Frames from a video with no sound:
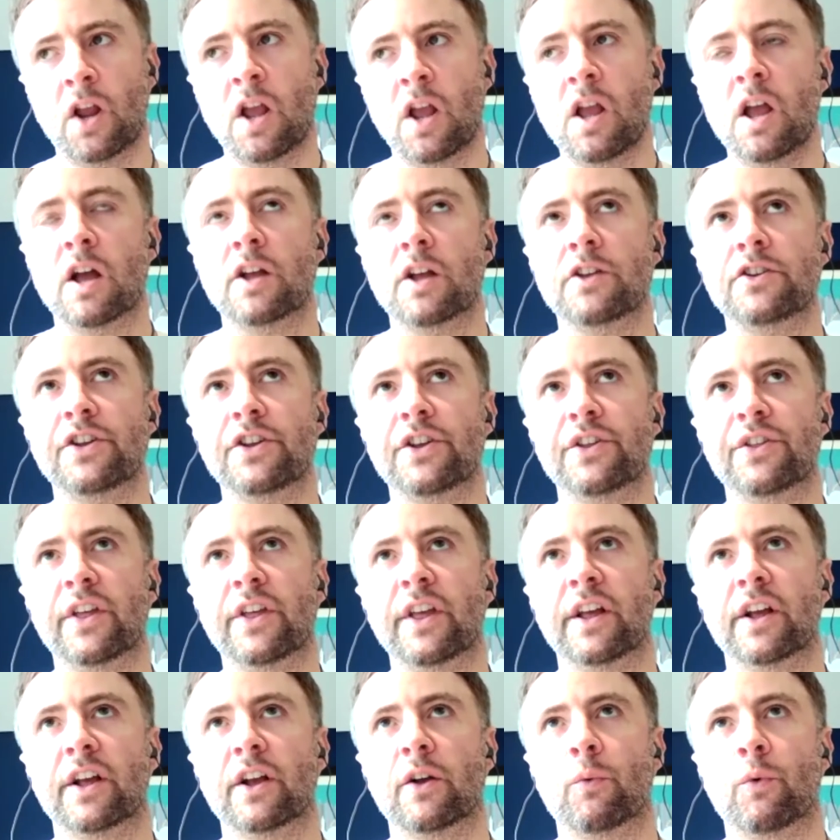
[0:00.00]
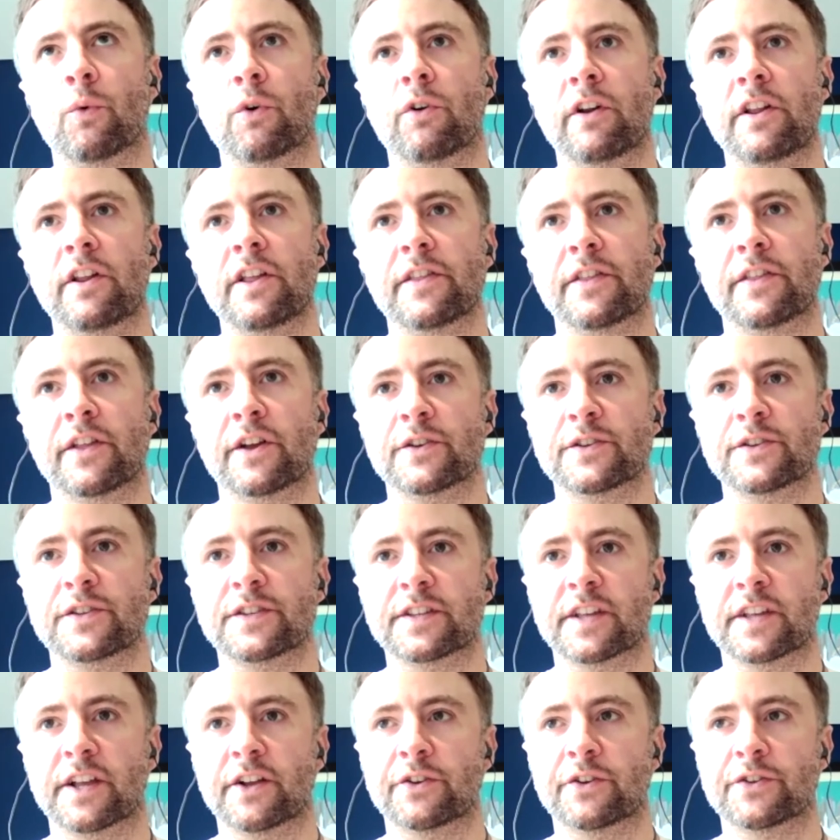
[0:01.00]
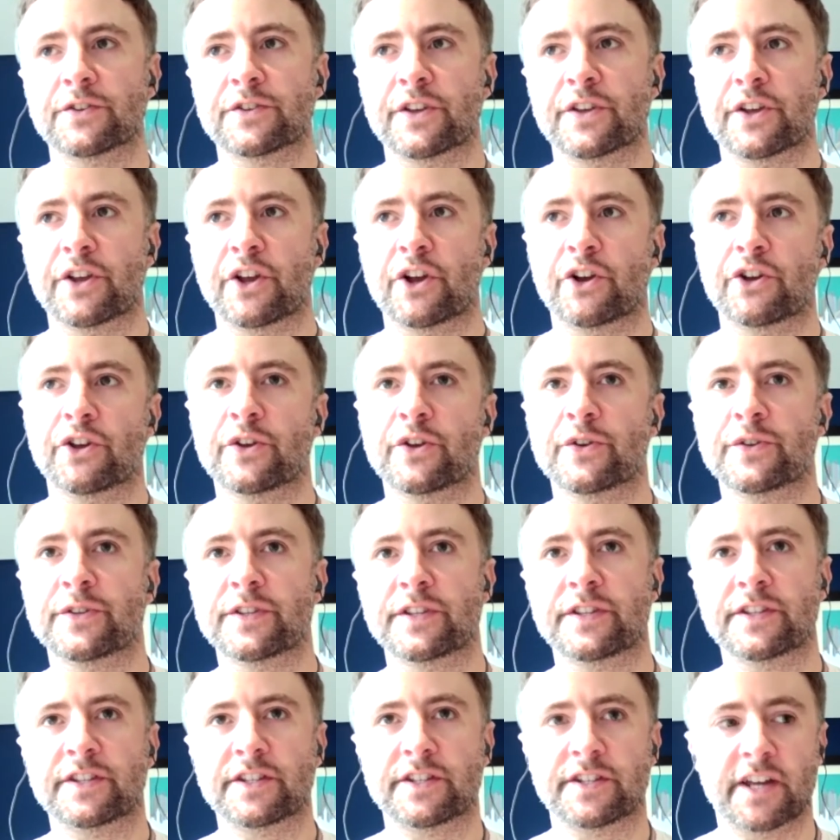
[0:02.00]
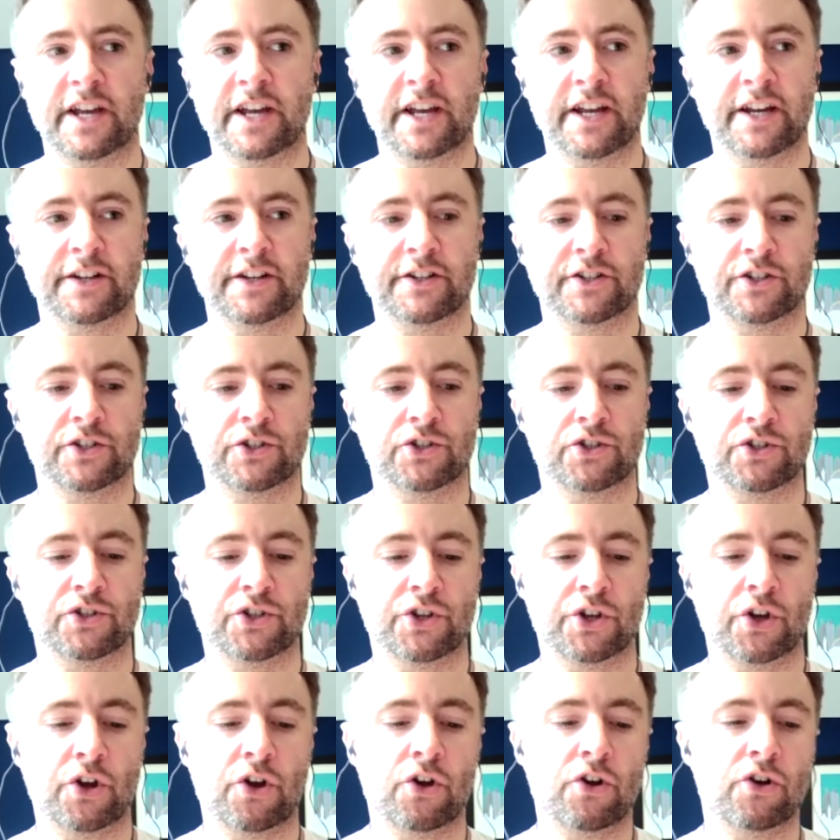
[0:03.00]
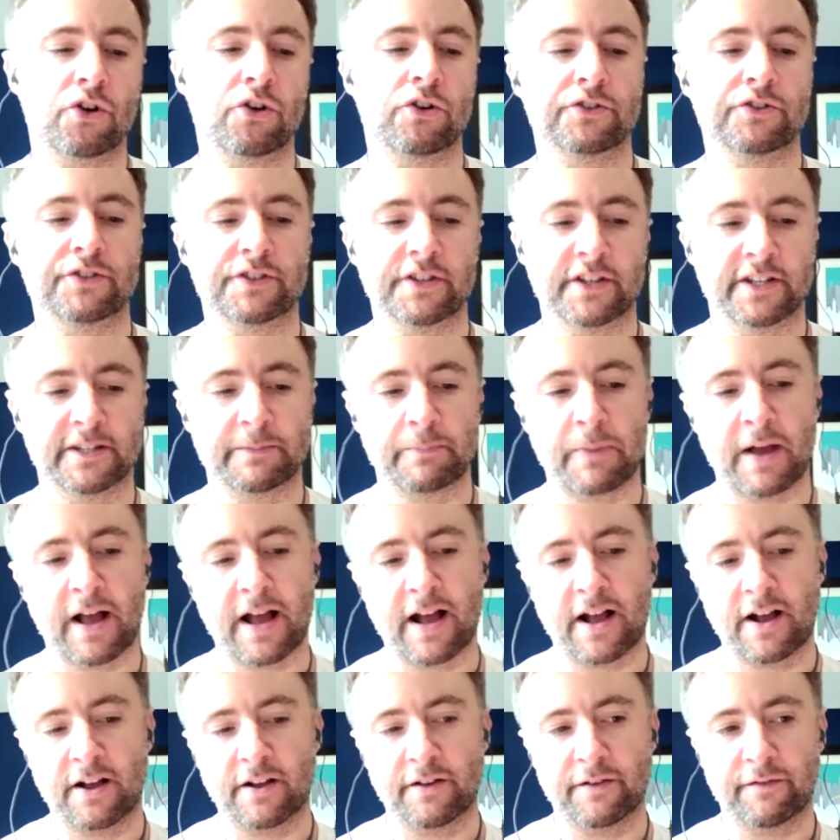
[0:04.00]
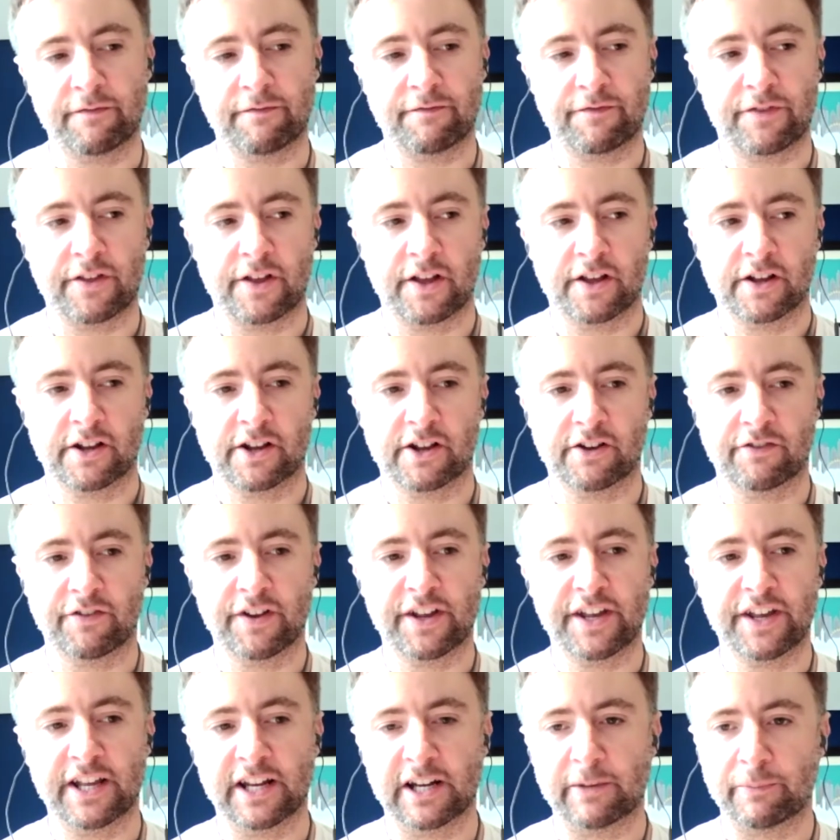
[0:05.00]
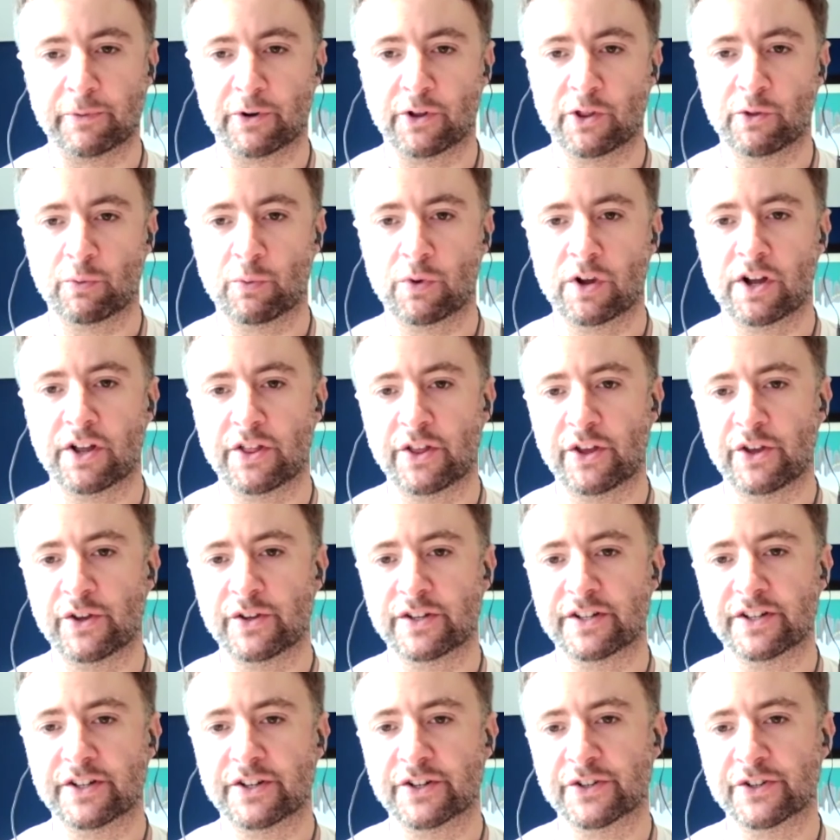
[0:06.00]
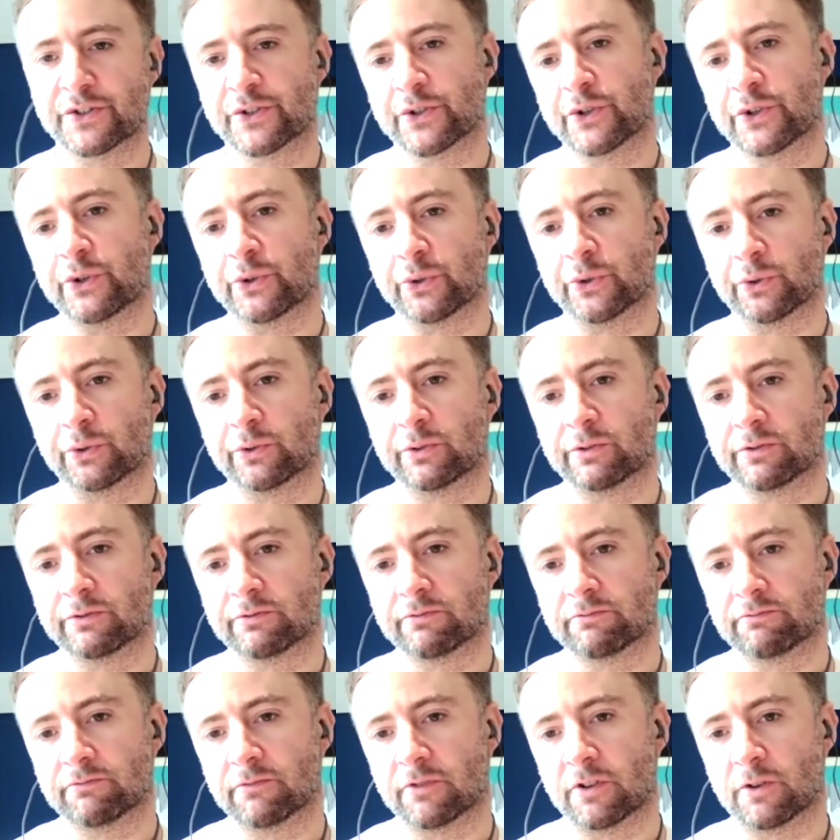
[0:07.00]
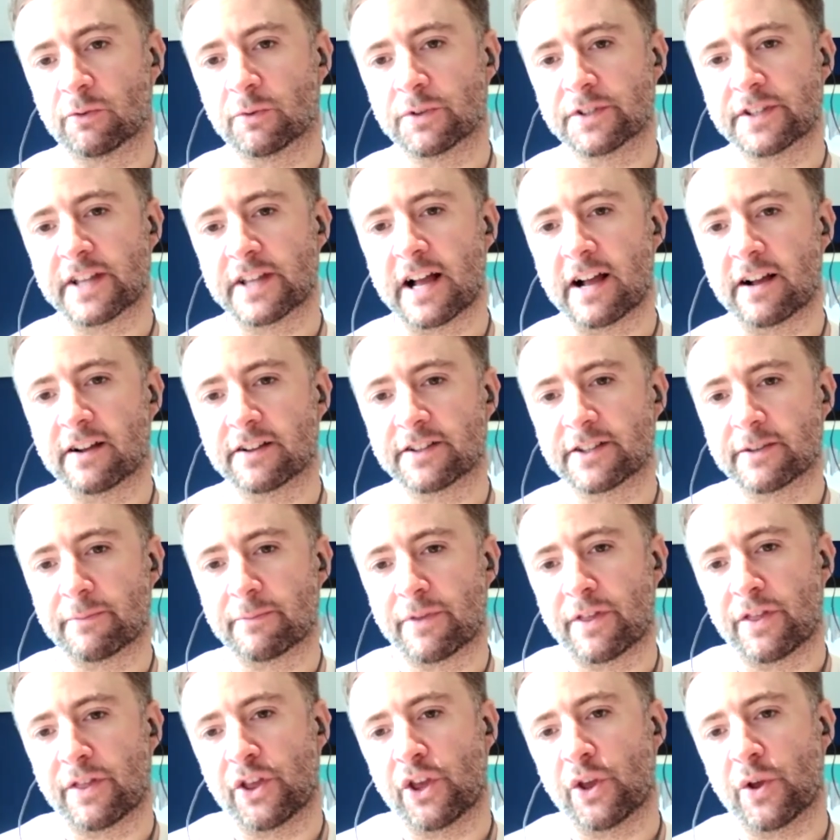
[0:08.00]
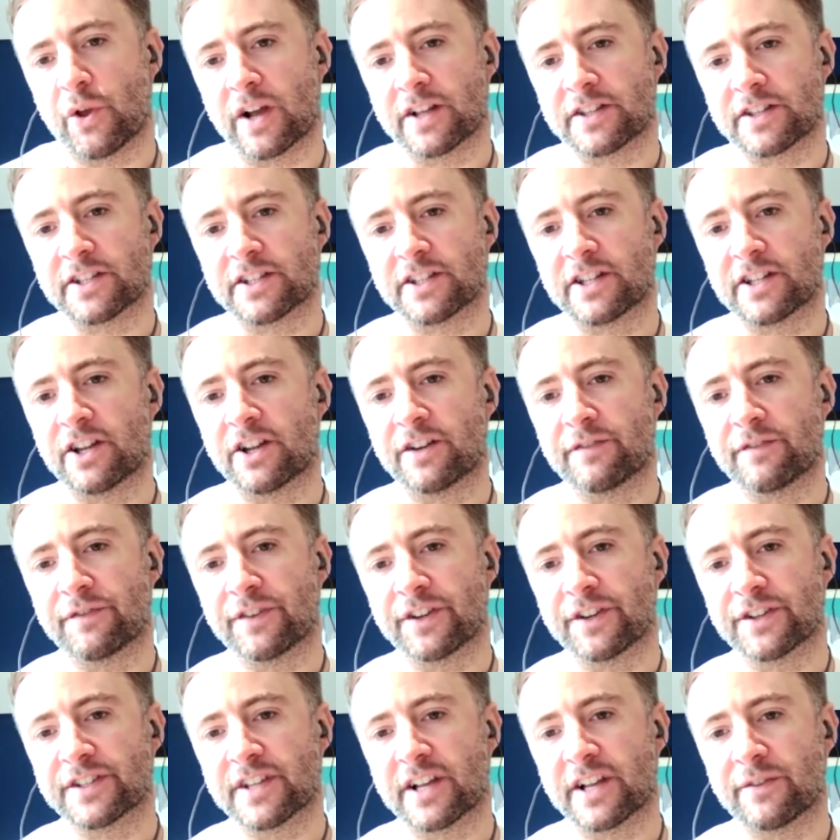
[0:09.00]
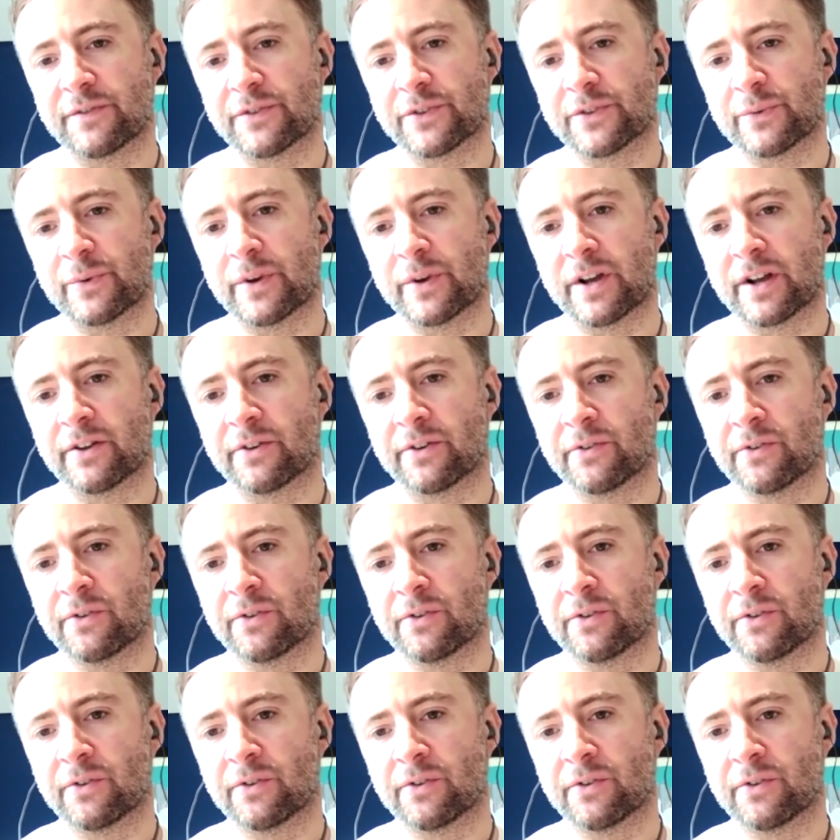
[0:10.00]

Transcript: And do you think were any of those skills that you're using today taught as part of the curriculum or the work that you did at school? Or was that something that you had to learn for yourself as well?